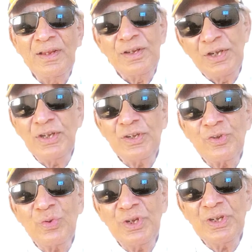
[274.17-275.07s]
He is
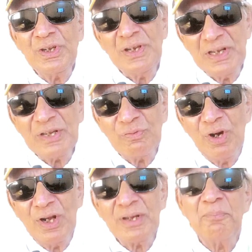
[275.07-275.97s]
doing his
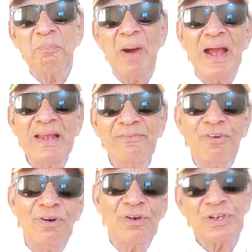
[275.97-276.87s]
work. My
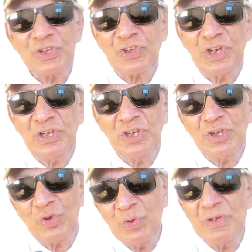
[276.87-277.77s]
work is
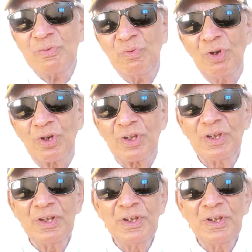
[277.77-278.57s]
changing to his work.